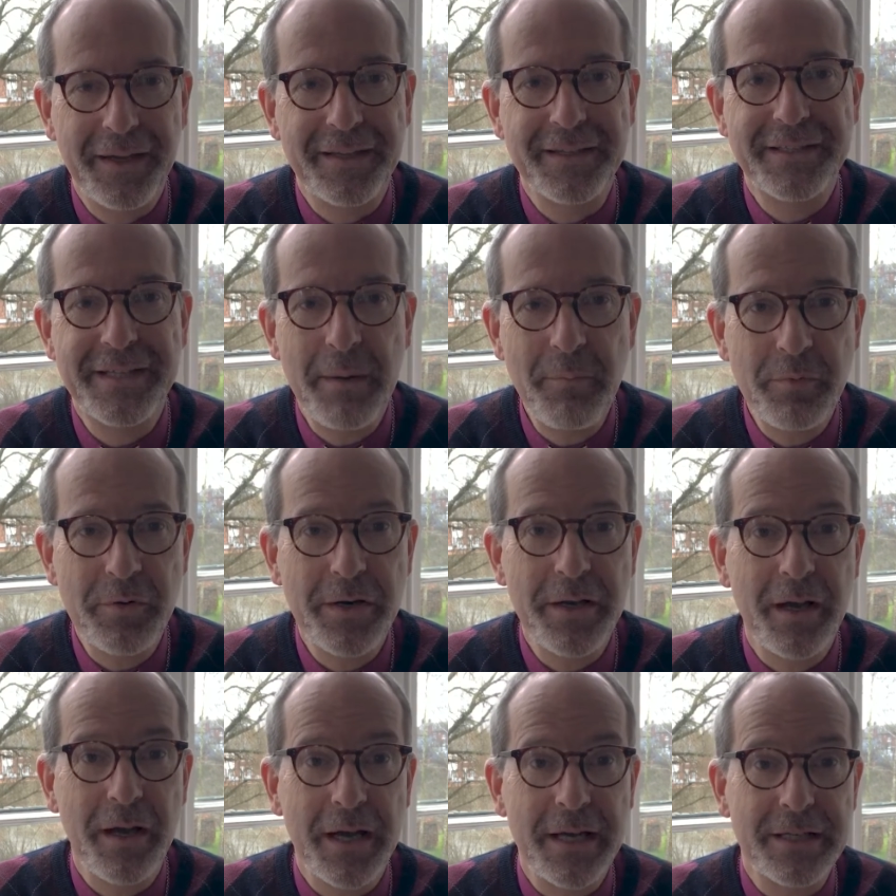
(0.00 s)
Deborah
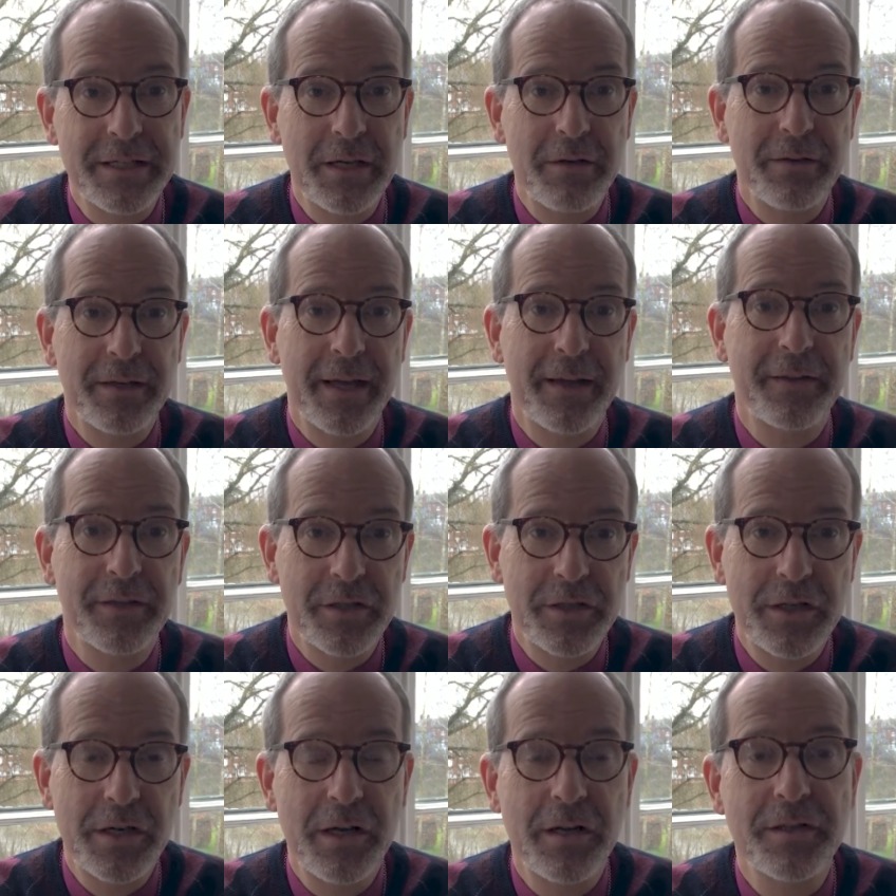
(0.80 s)
and I don't get the
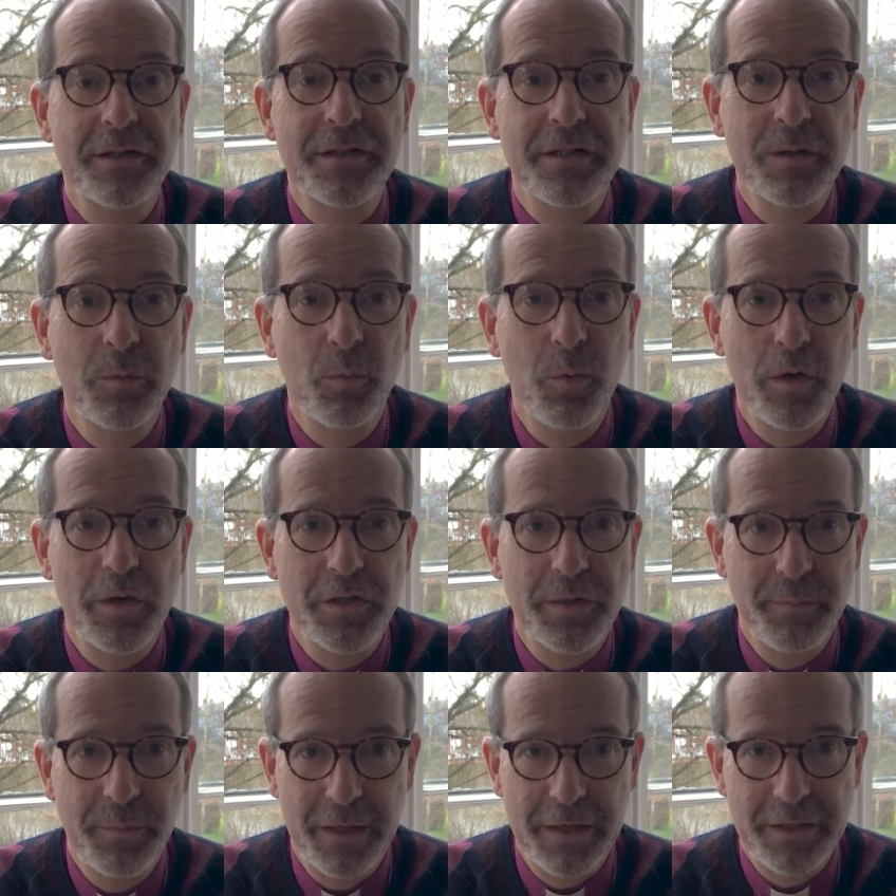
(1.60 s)
chance to
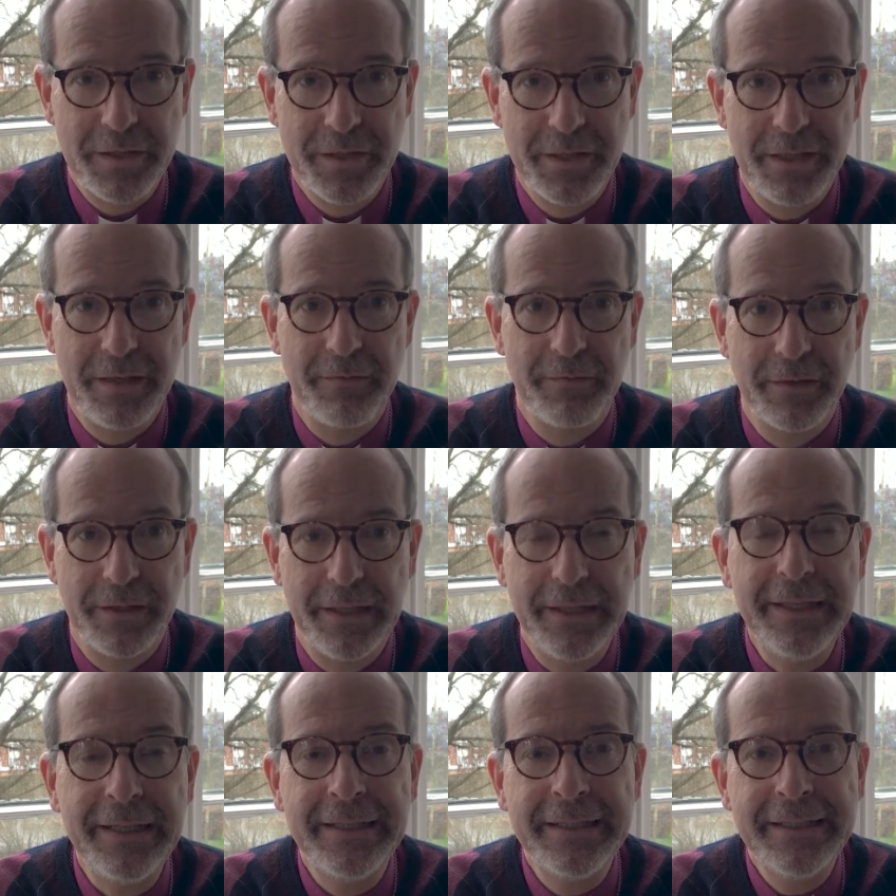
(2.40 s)
watch much
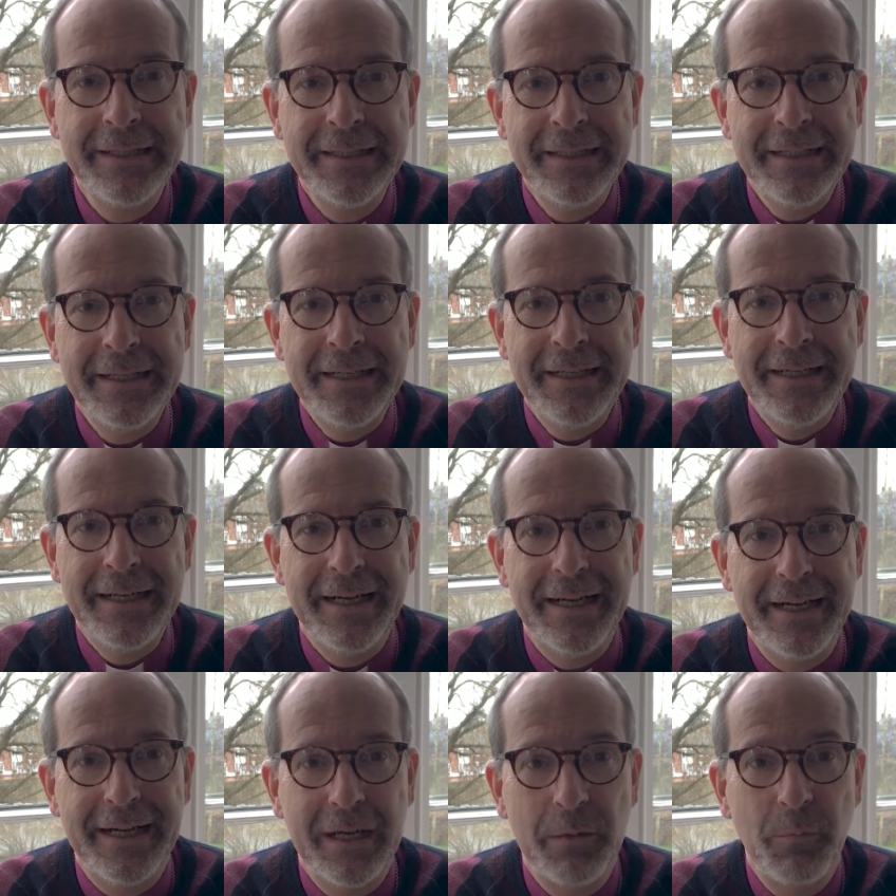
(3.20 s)
TV,
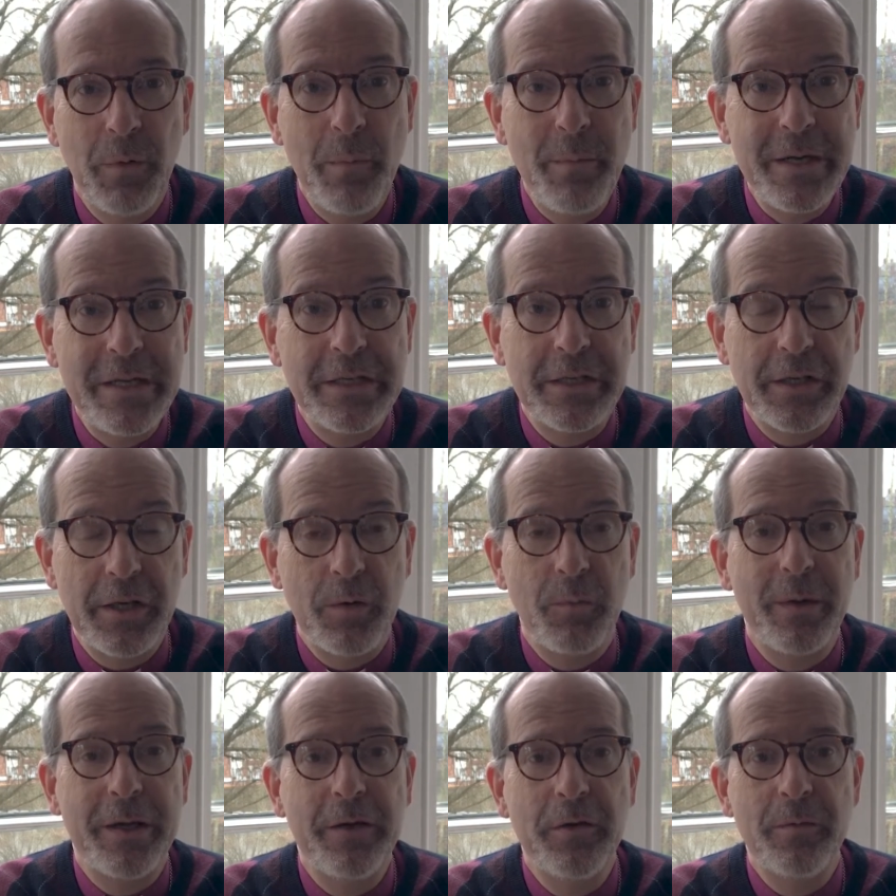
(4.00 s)
and when we do,
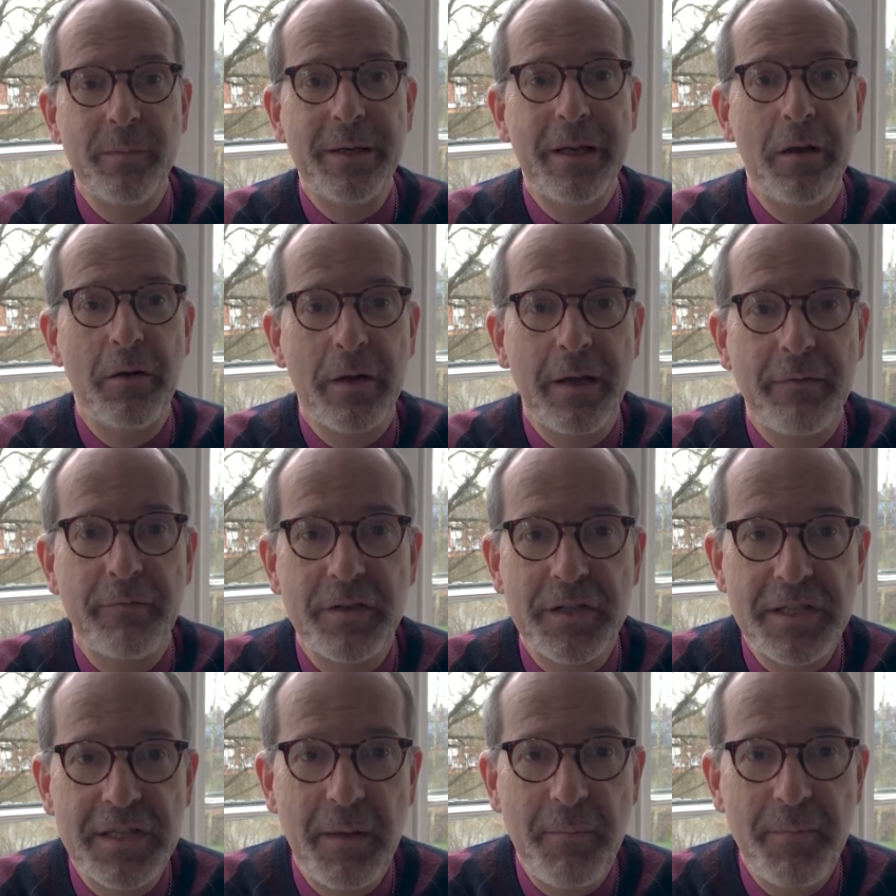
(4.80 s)
we're normally looking for
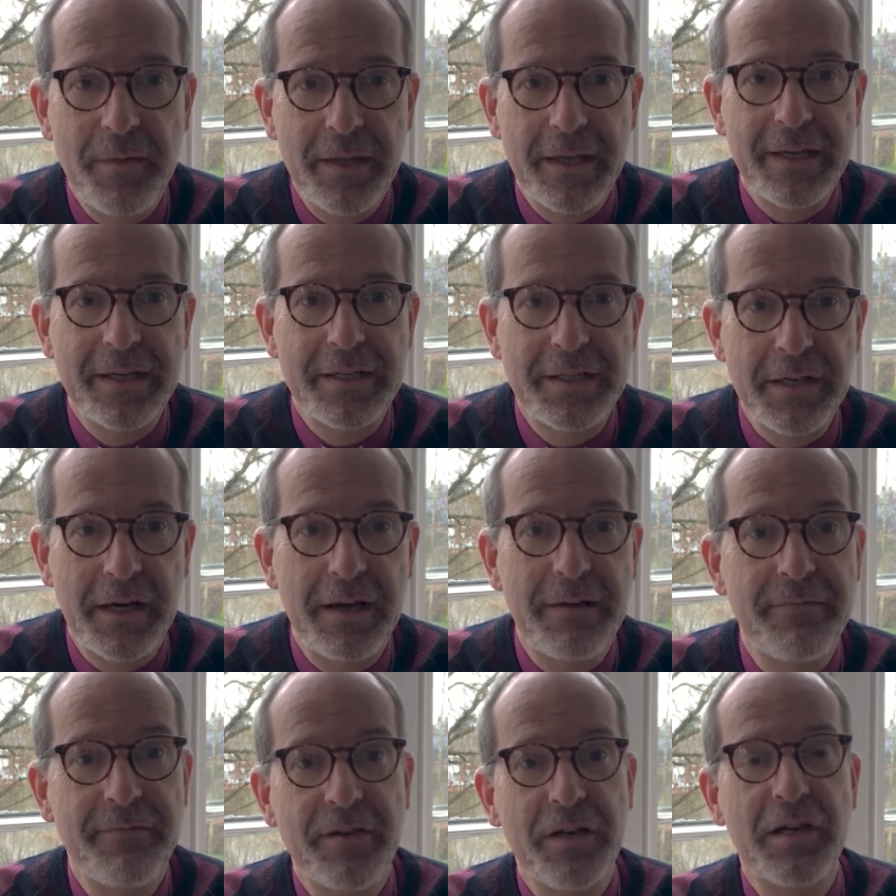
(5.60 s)
something
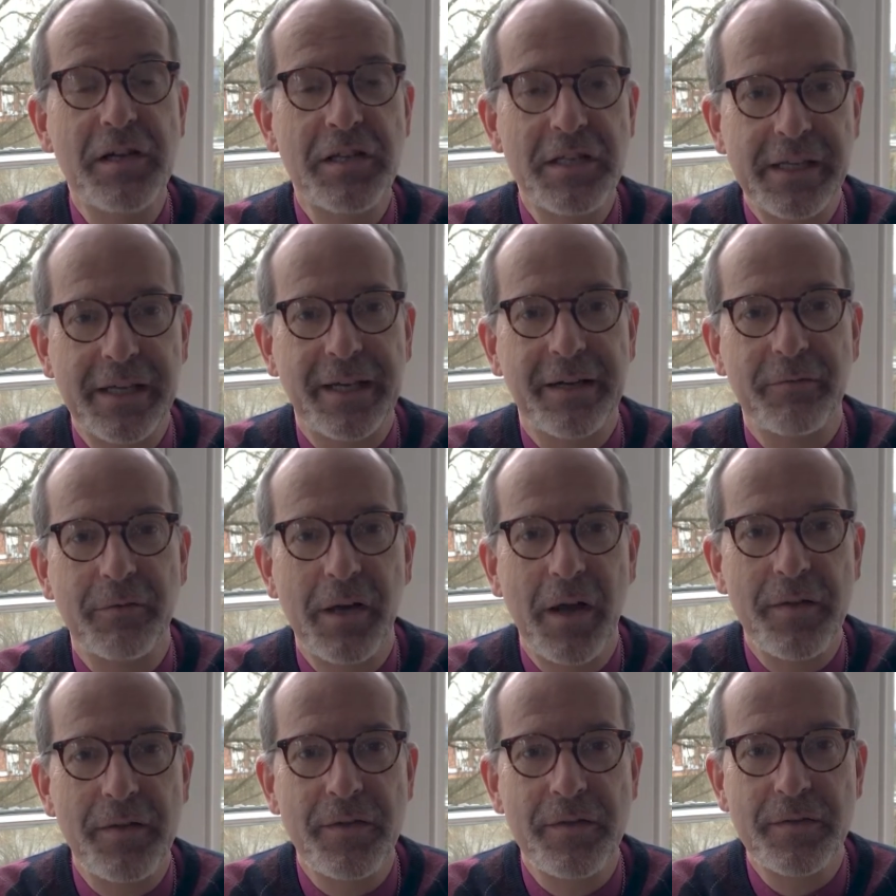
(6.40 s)
diverting
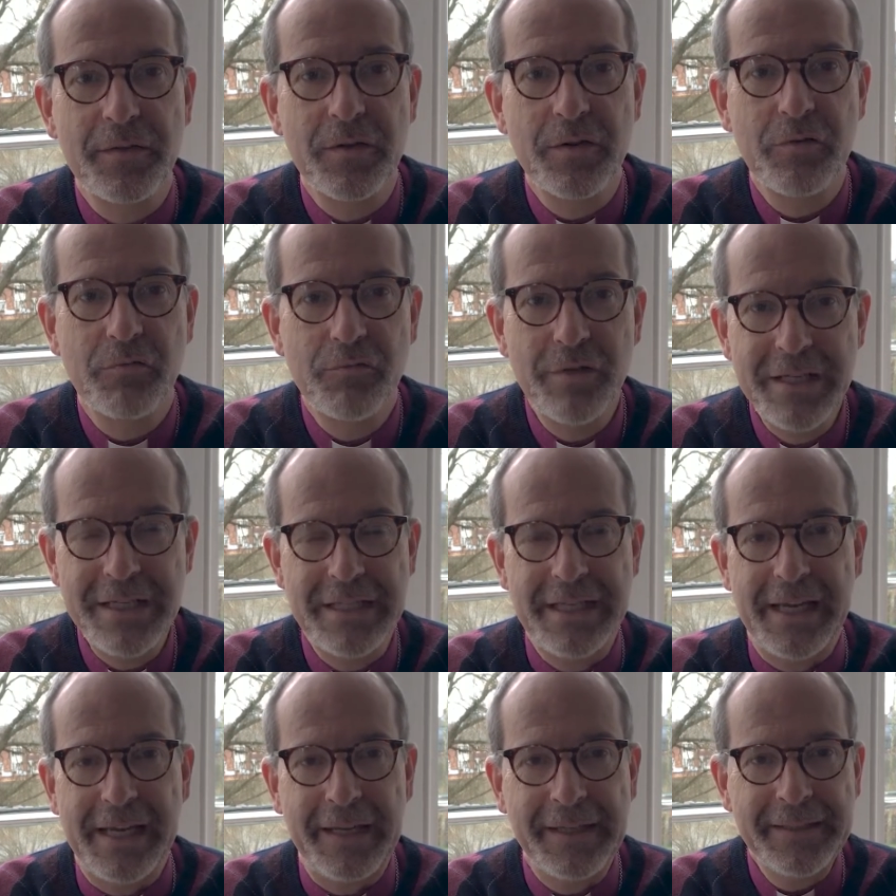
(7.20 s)
rather than
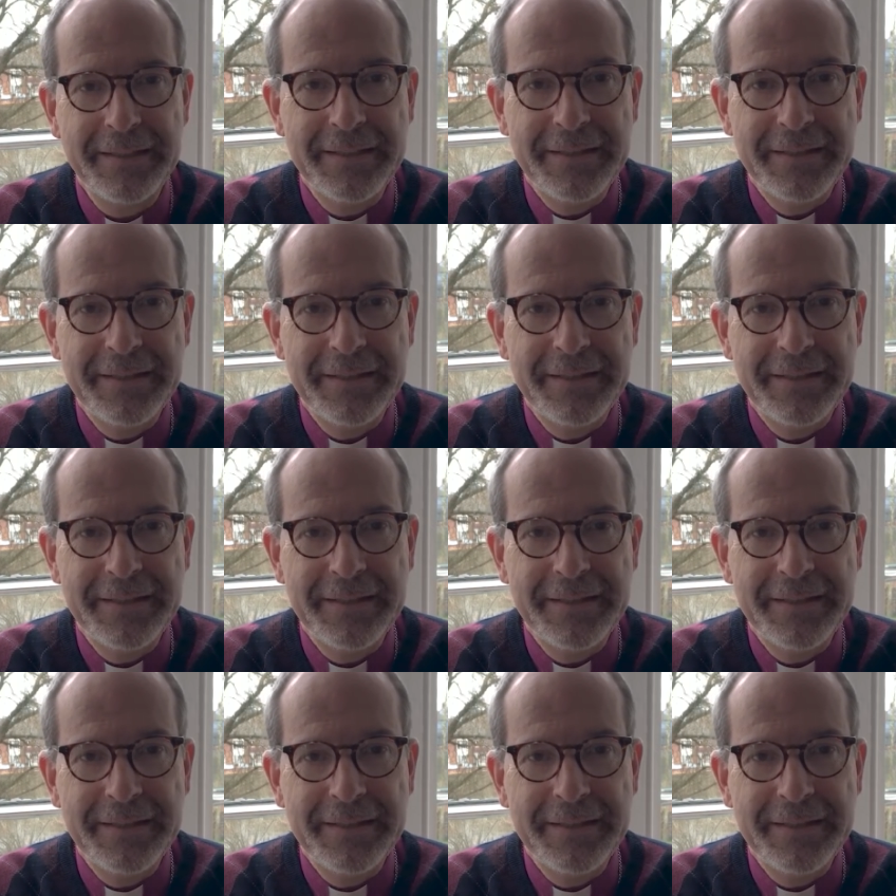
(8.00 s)
gritty.